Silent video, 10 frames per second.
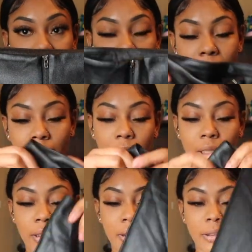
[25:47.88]
black
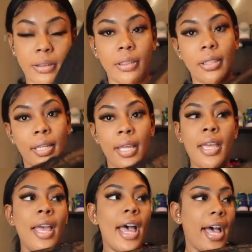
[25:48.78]
pants,
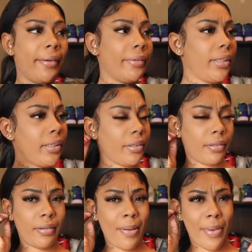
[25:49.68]
I really need to
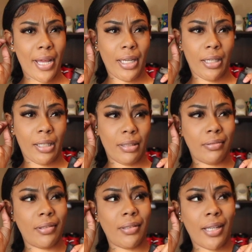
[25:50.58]
quit
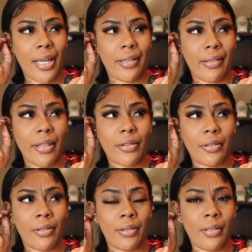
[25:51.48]
buying like
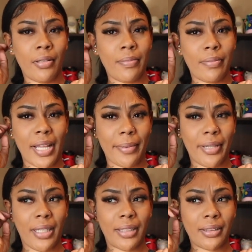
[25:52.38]
leather black
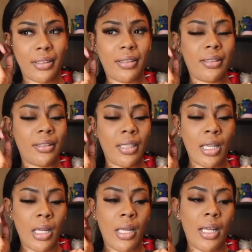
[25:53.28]
pants because
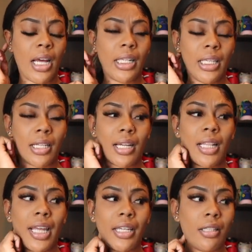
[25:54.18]
I think I
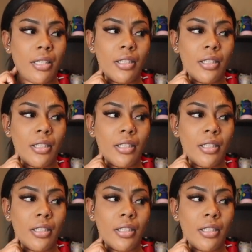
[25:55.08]
got like